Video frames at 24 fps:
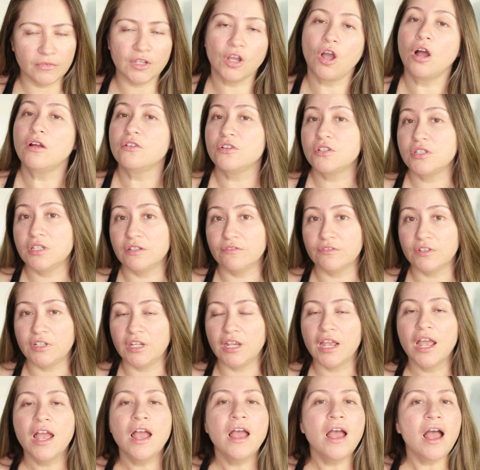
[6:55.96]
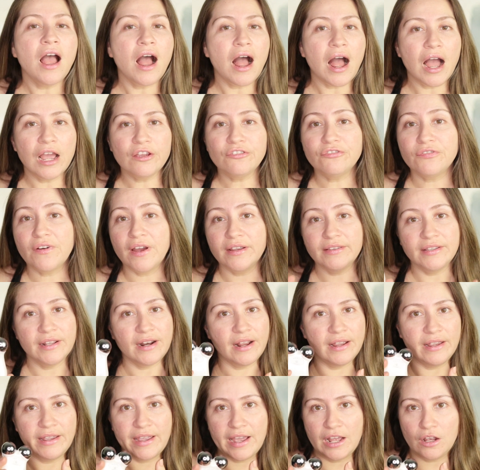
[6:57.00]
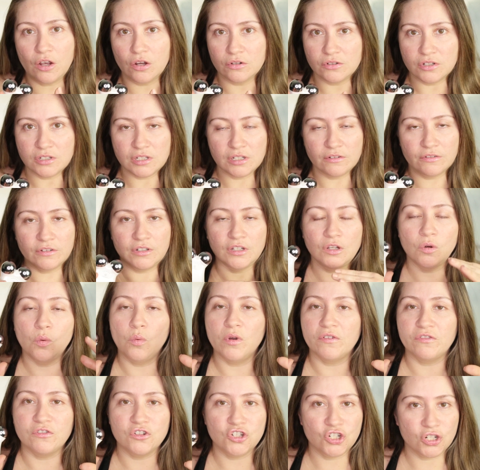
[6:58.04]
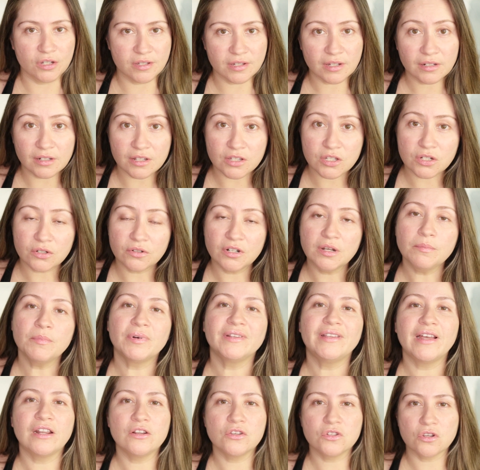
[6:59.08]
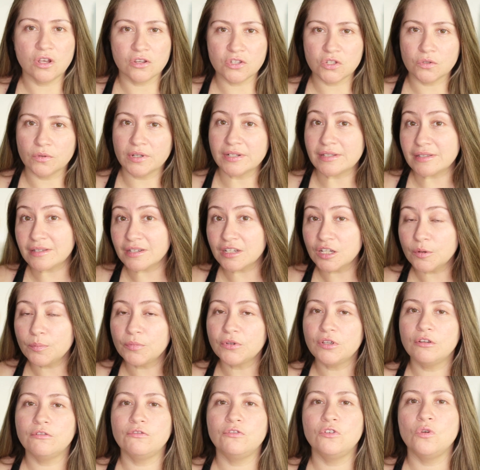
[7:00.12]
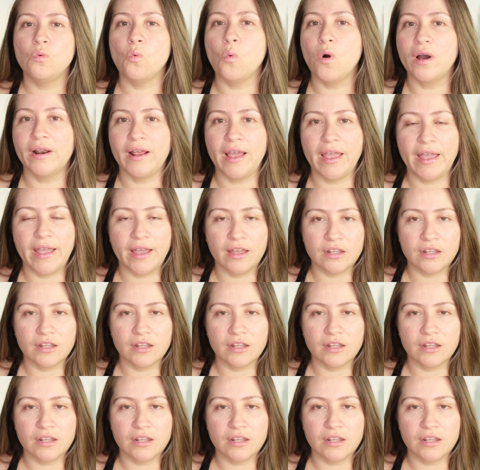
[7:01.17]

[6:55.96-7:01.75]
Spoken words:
conductivity. I find that I get conductivity with just glycerin, but that is also a tip. If you want to